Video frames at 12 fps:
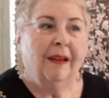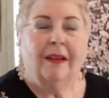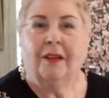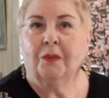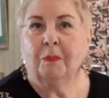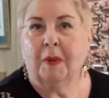
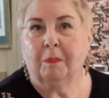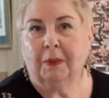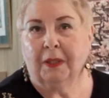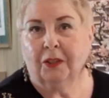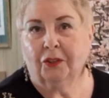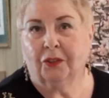It's my
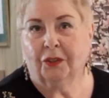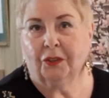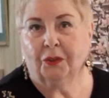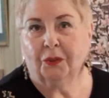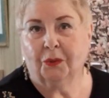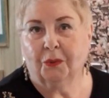pleasure
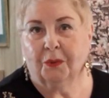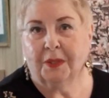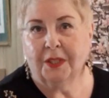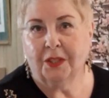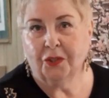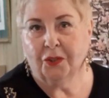to
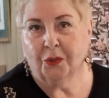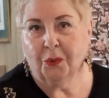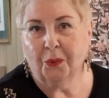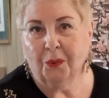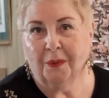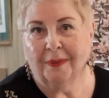teach
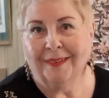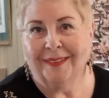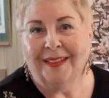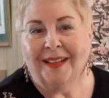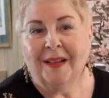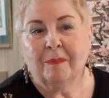you.
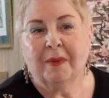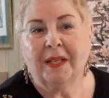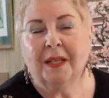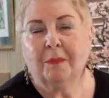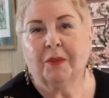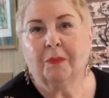My
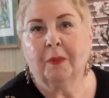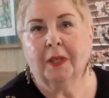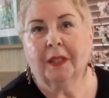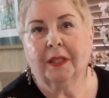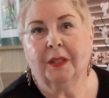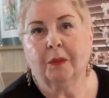name is
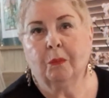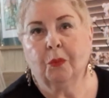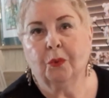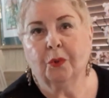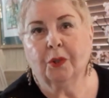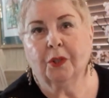Marlene
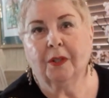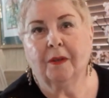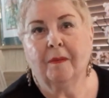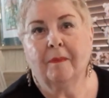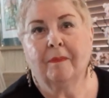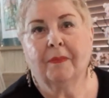Moore,
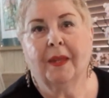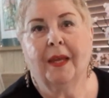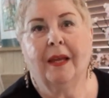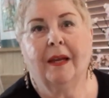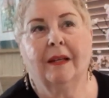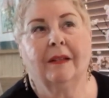
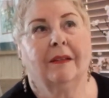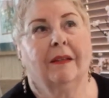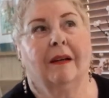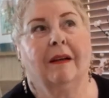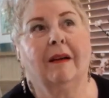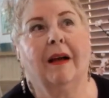and
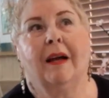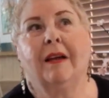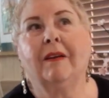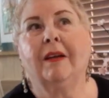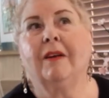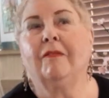
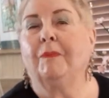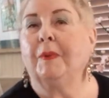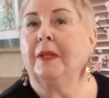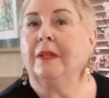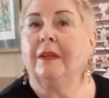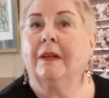I have
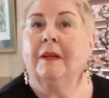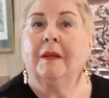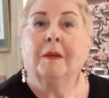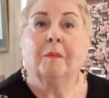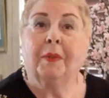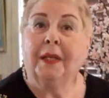been
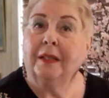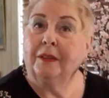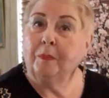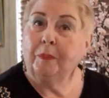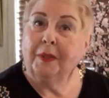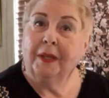playing
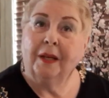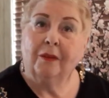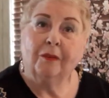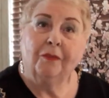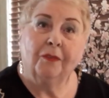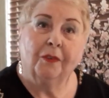the
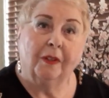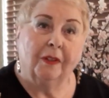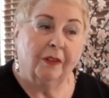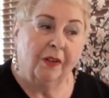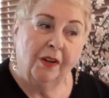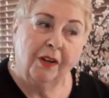piano for a
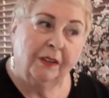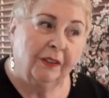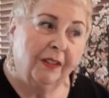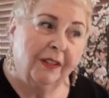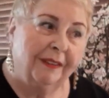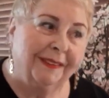
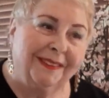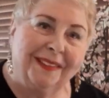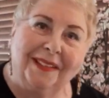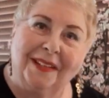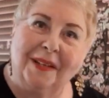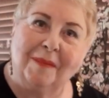long
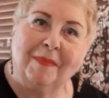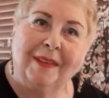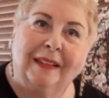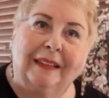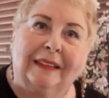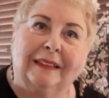time,
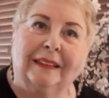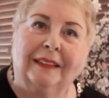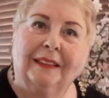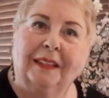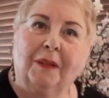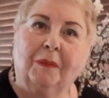
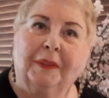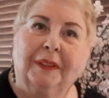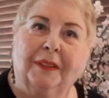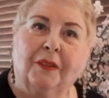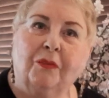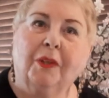since I
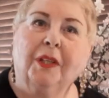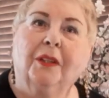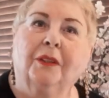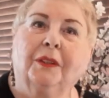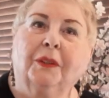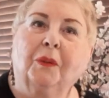was 3
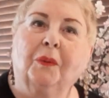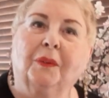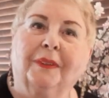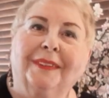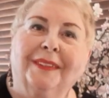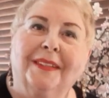years
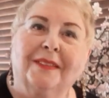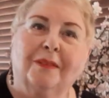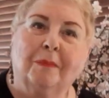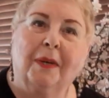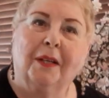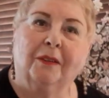old, as a
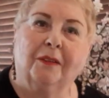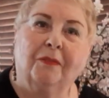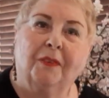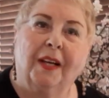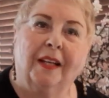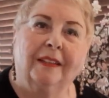matter of
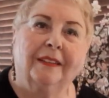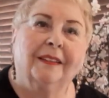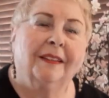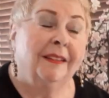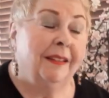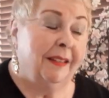fact,
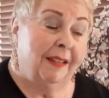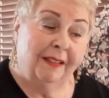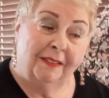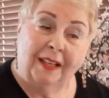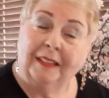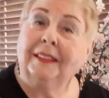
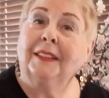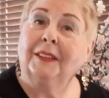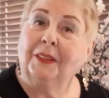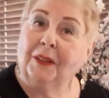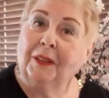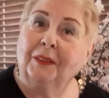and that's a
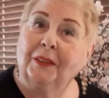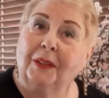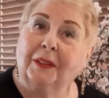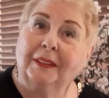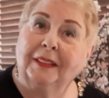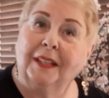
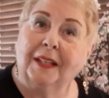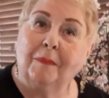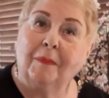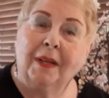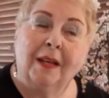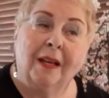long time.